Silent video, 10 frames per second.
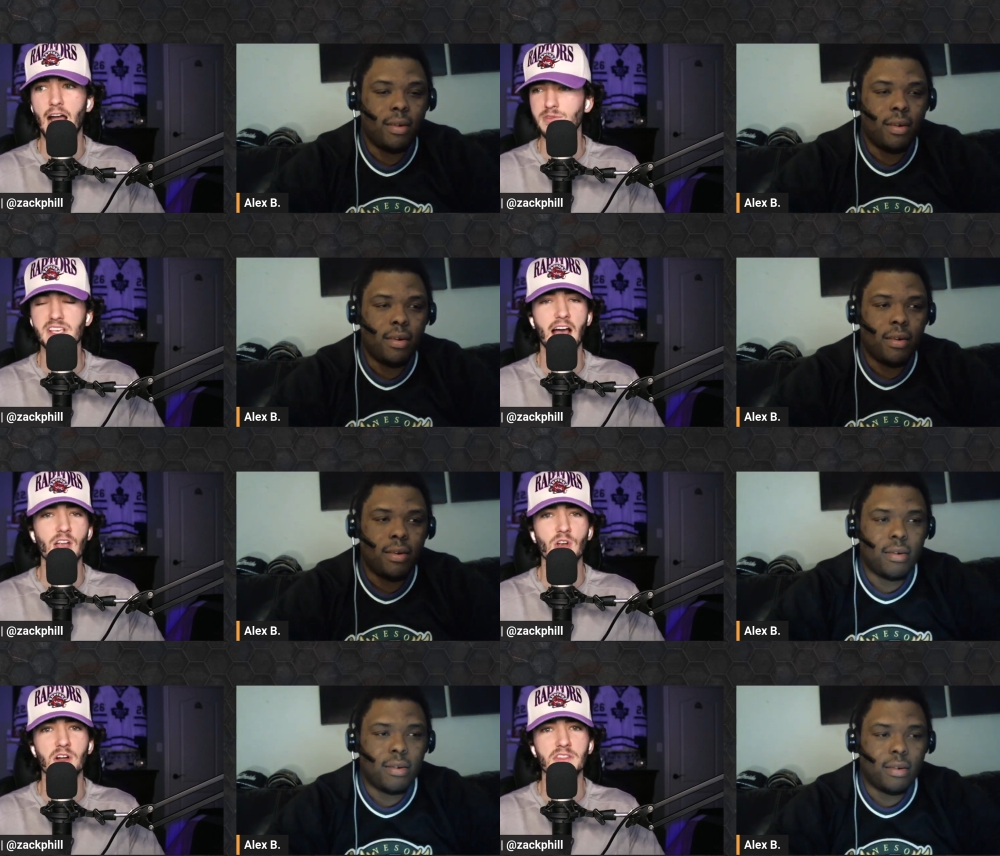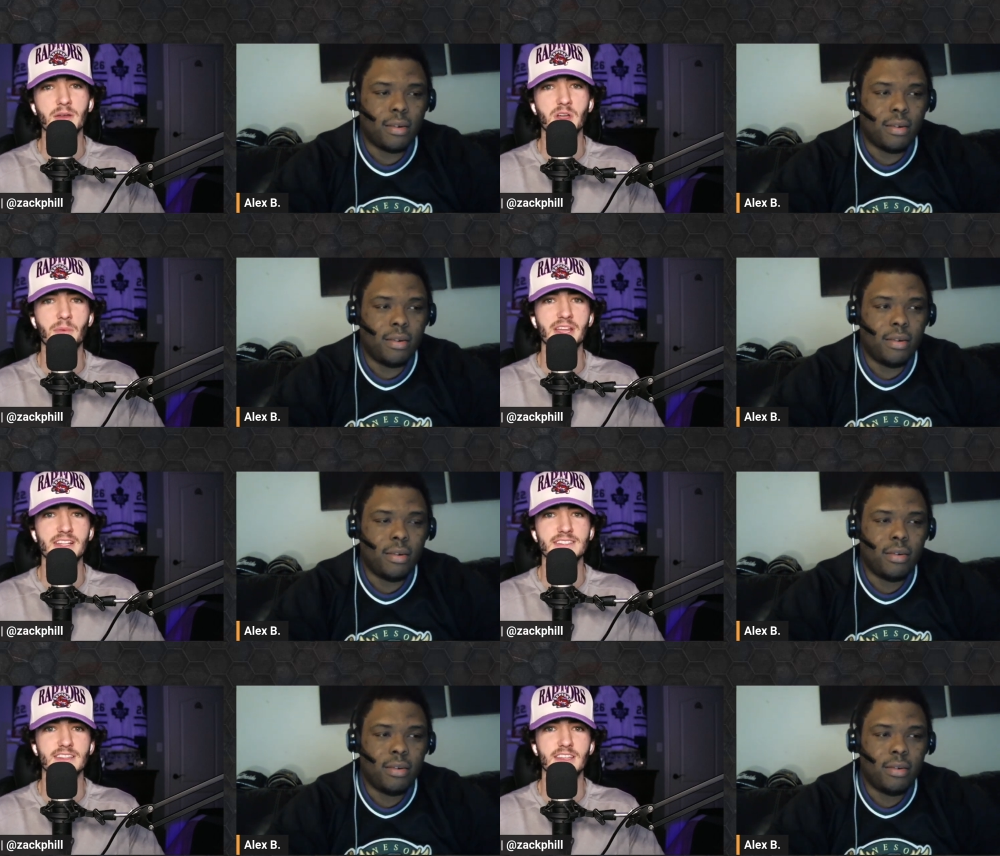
Speaker 1: was higher on them coming into the